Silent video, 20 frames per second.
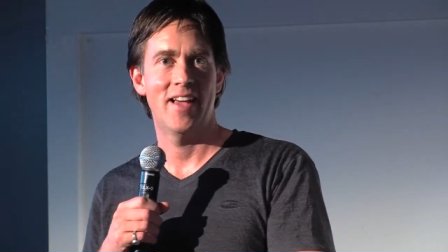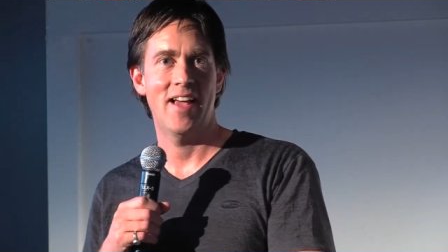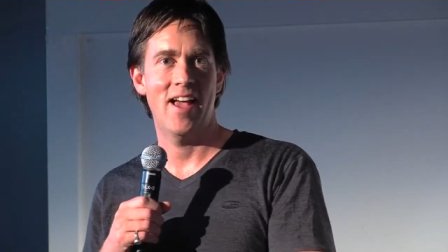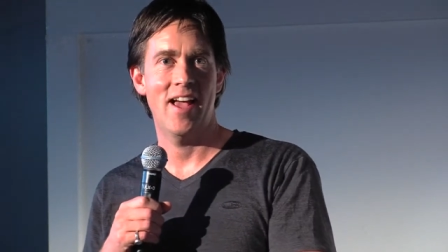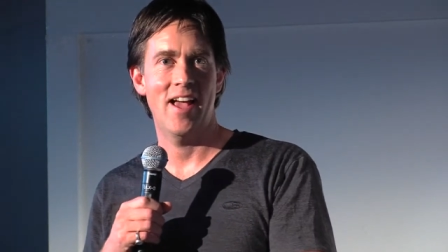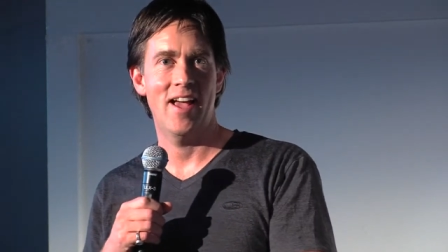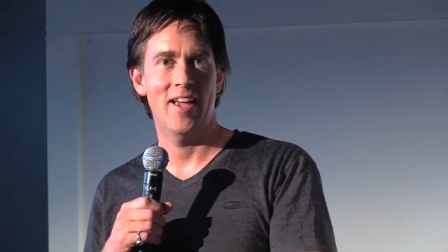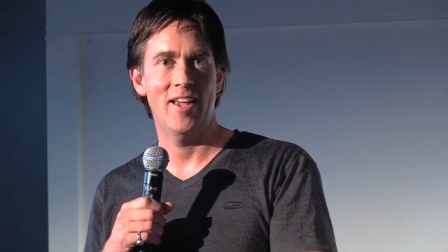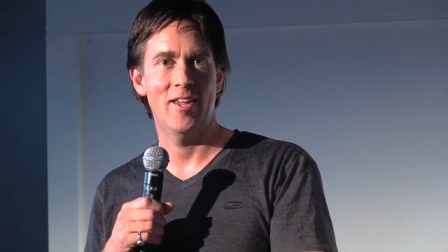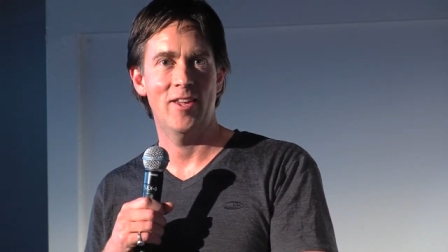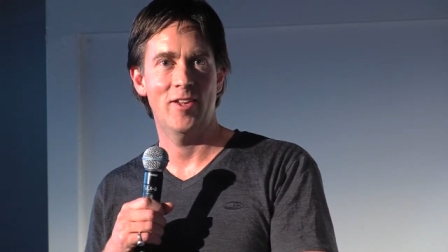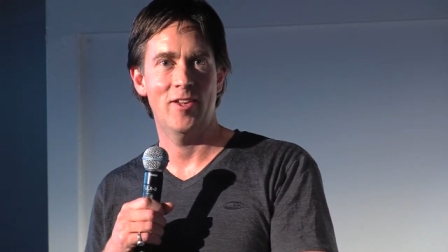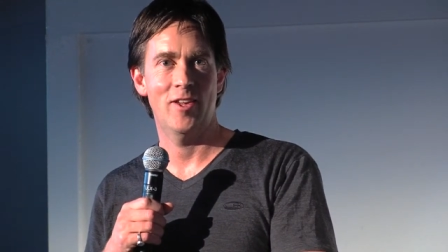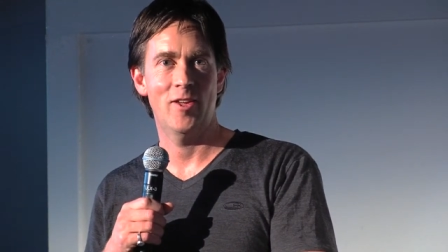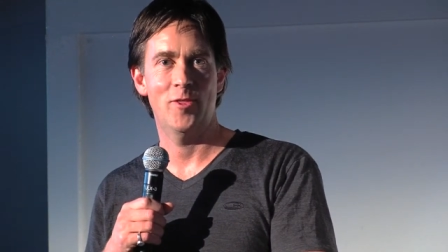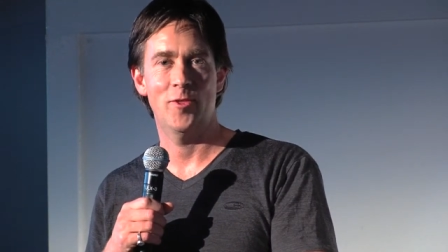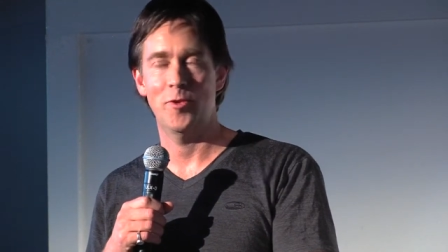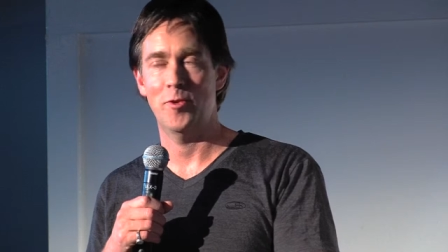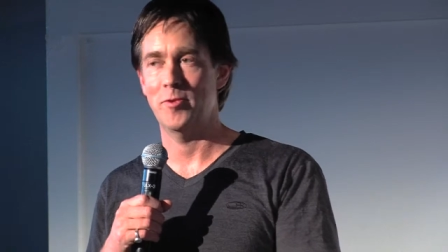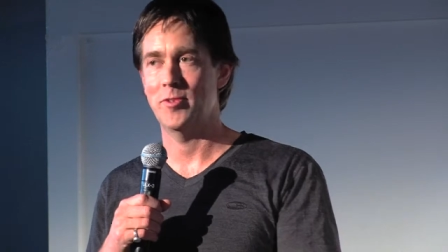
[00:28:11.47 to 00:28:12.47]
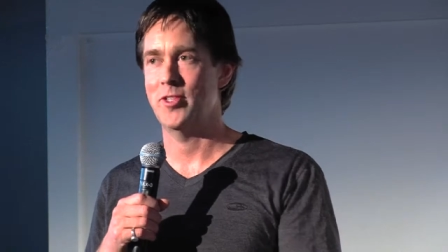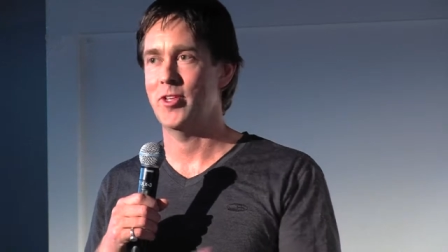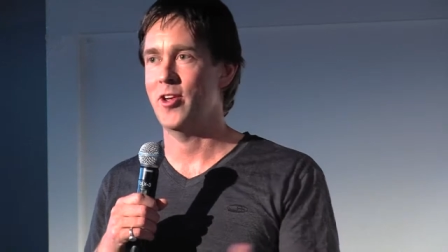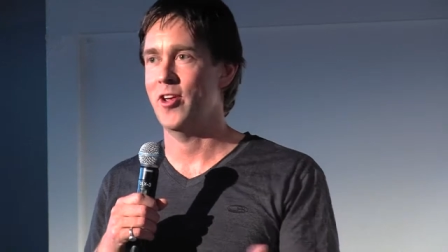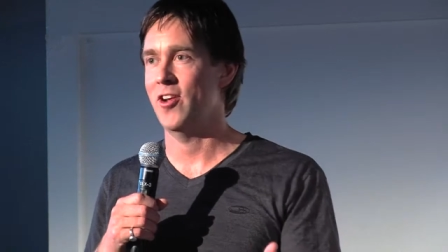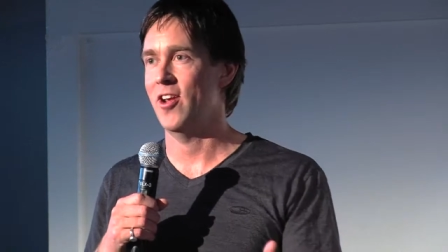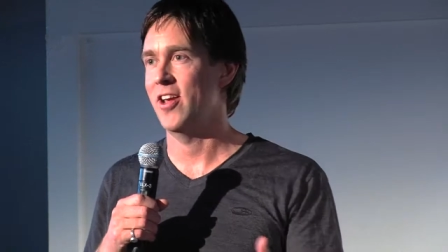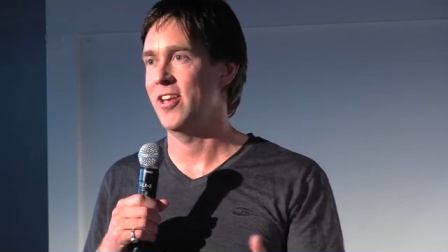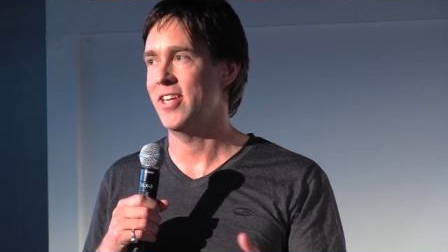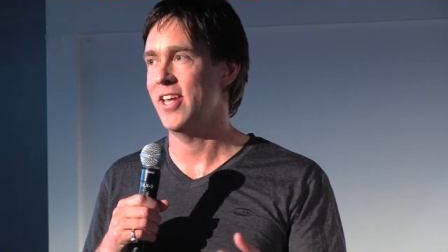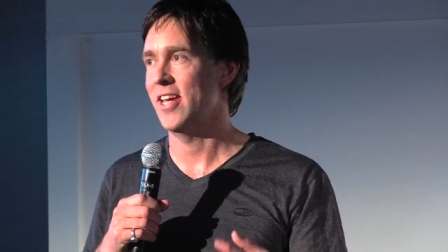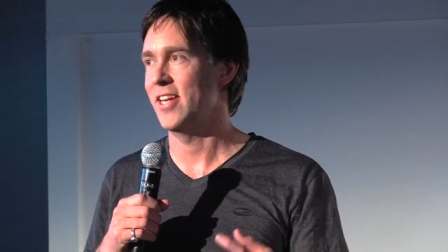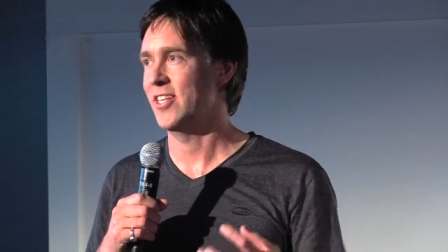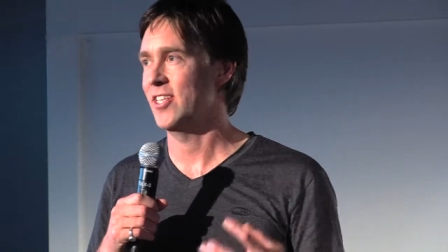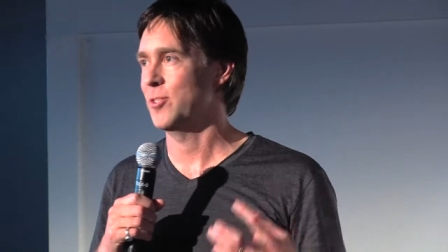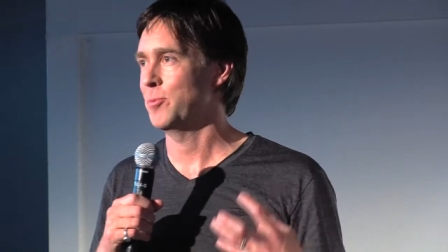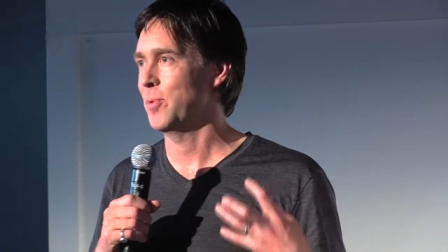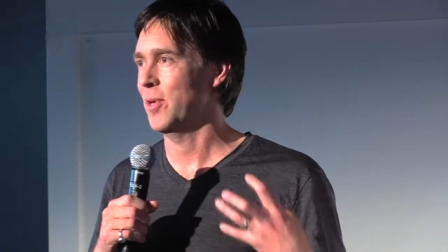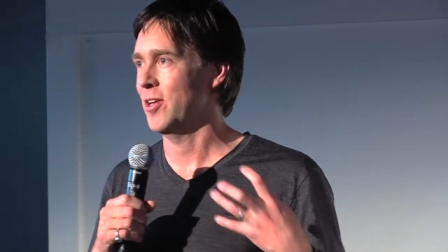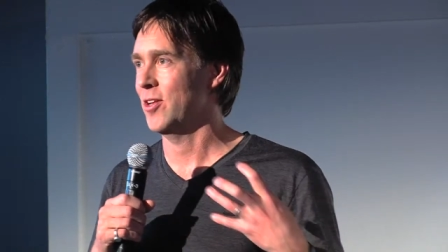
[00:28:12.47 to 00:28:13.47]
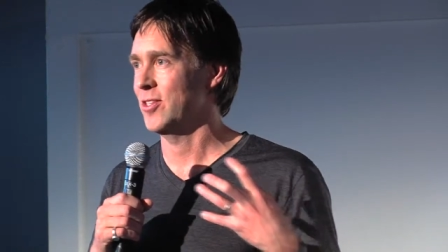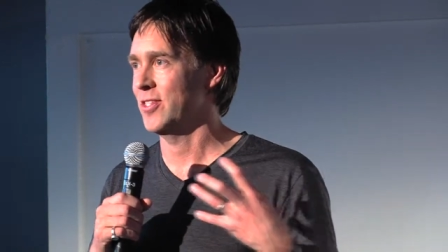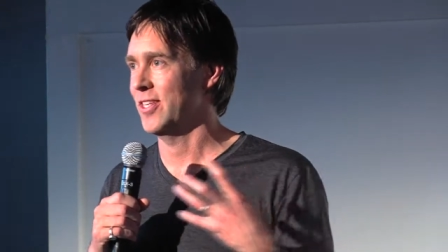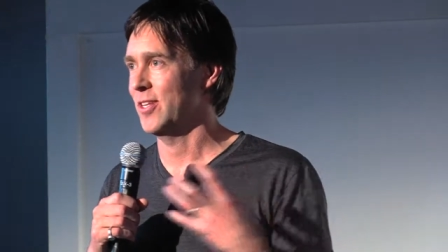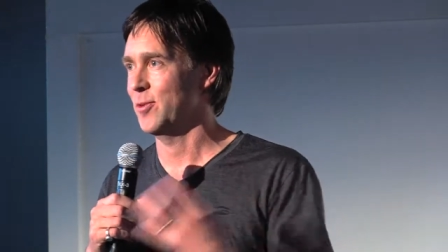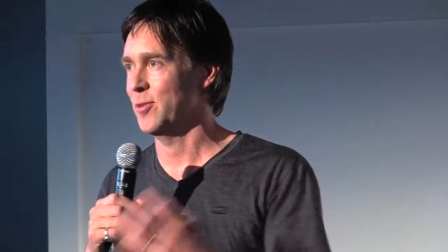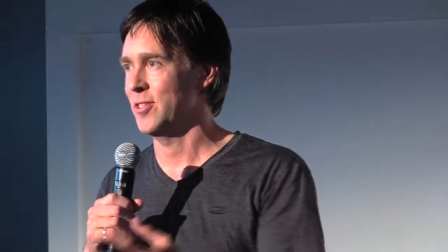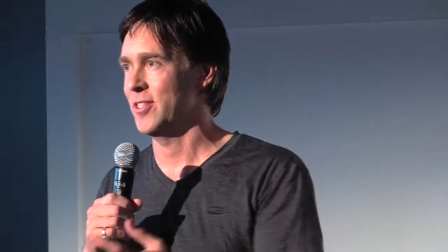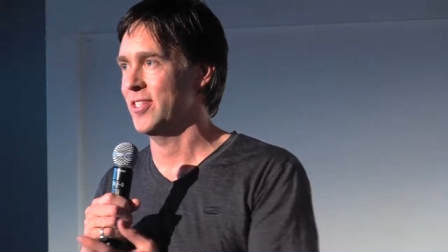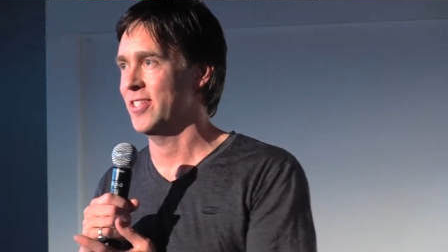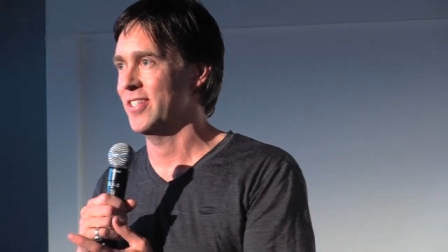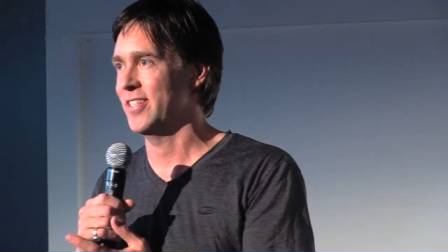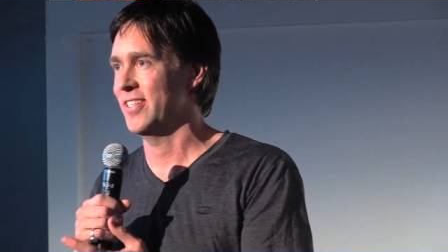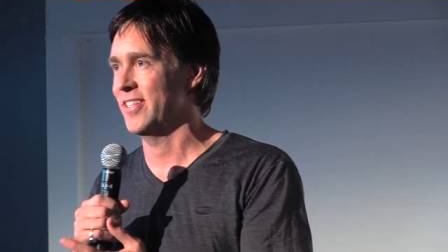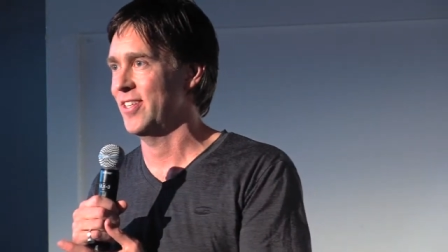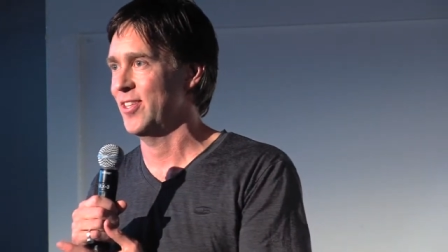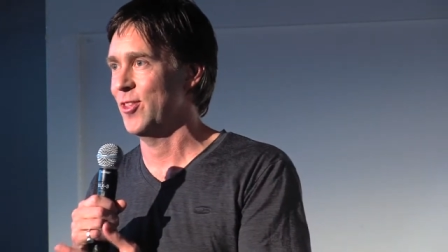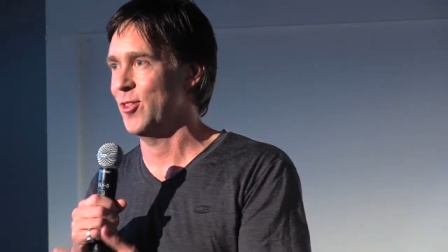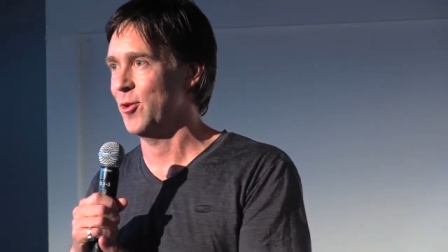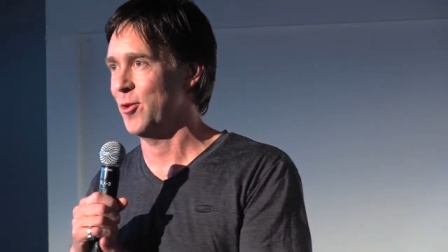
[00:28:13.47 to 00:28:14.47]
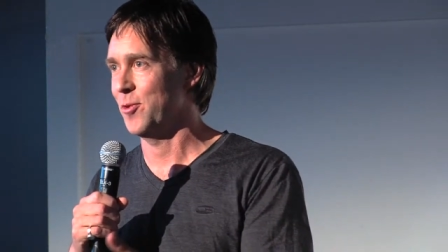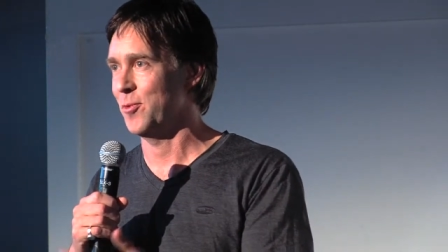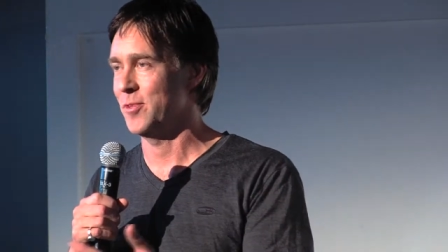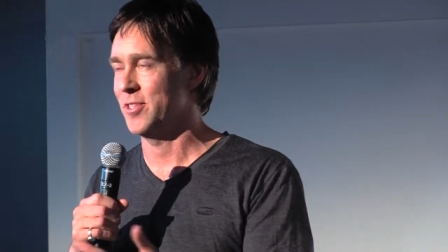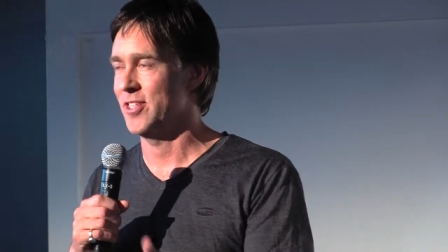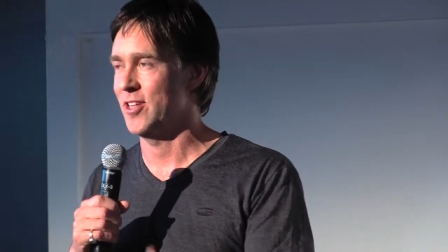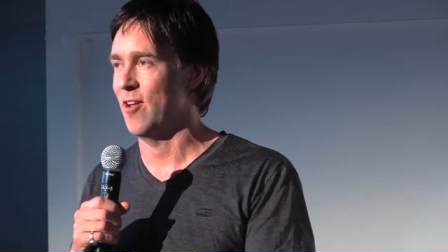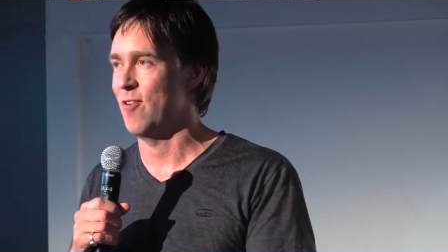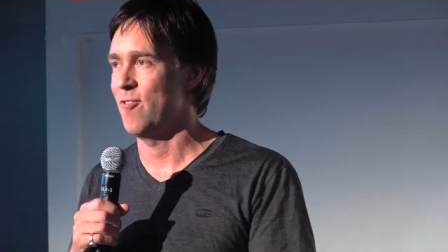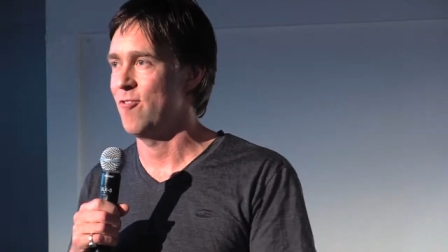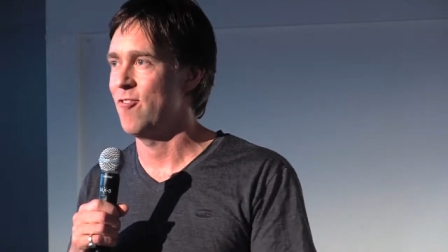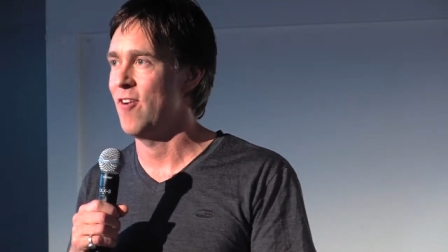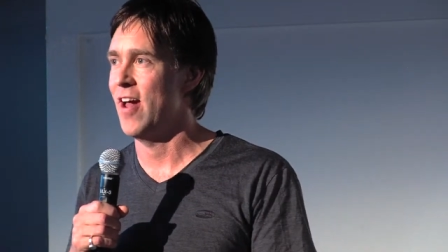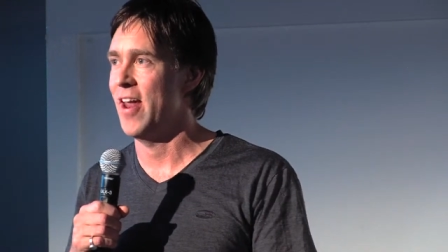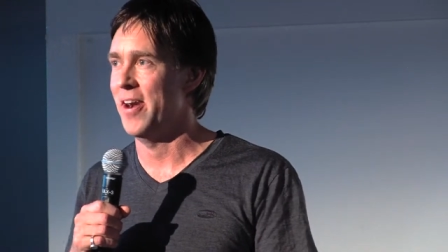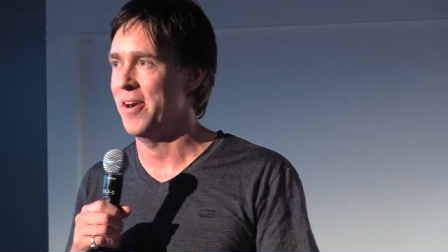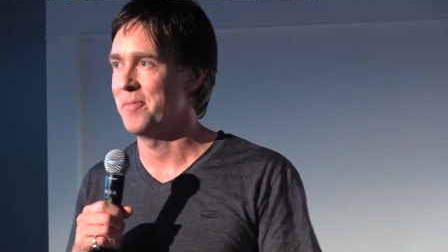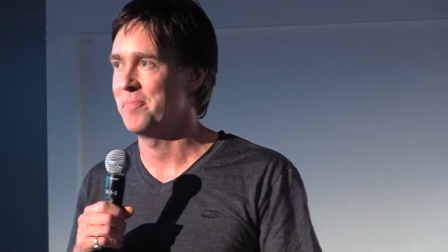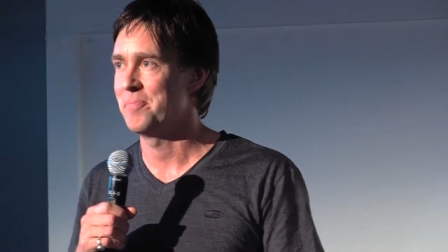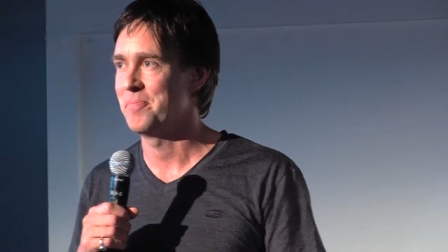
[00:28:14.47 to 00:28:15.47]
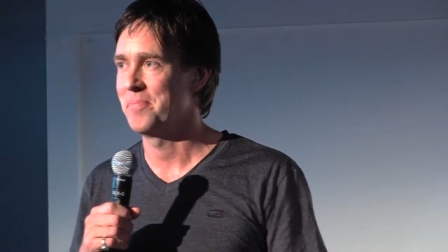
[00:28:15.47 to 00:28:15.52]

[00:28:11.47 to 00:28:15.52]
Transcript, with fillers: uh, he thought it was a good idea, just because he was, thought it was so fun.